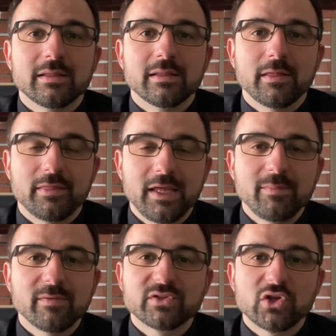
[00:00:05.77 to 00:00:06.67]
The theme
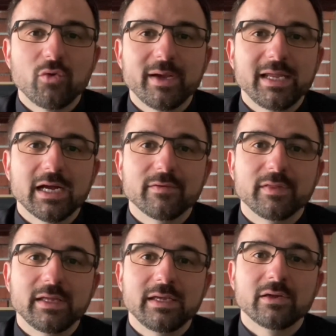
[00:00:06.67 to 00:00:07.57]
of so many of
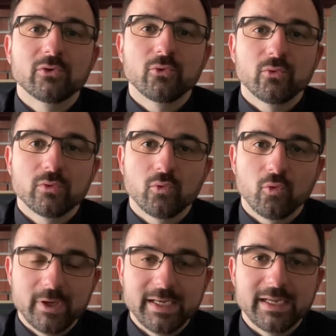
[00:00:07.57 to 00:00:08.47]
the
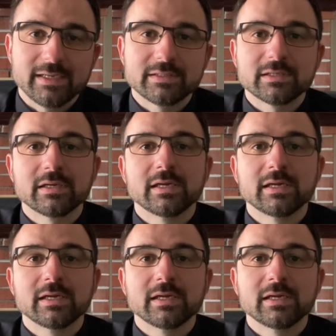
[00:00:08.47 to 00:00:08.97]
readings